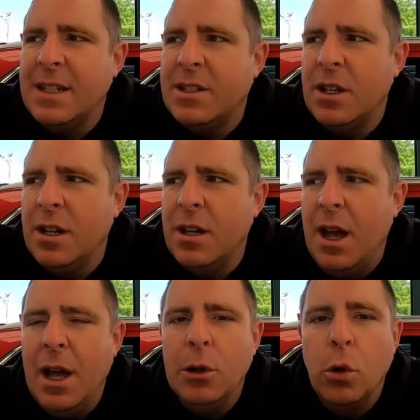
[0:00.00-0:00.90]
It's
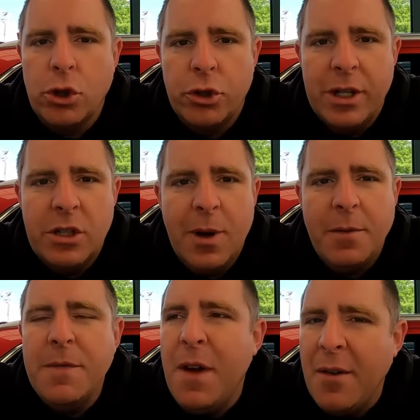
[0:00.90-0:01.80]
uh, a luxury, so we
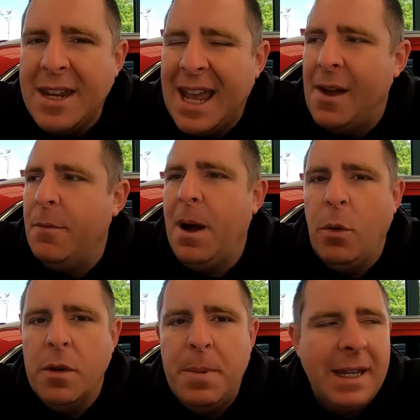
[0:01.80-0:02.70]
have to be very careful
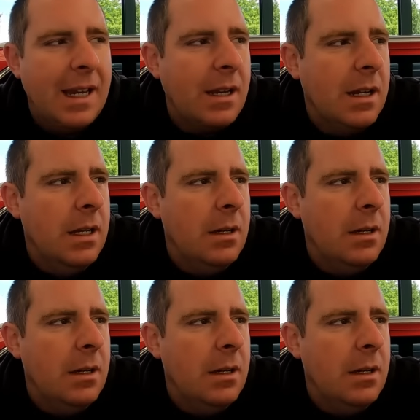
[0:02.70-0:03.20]
about what we're picking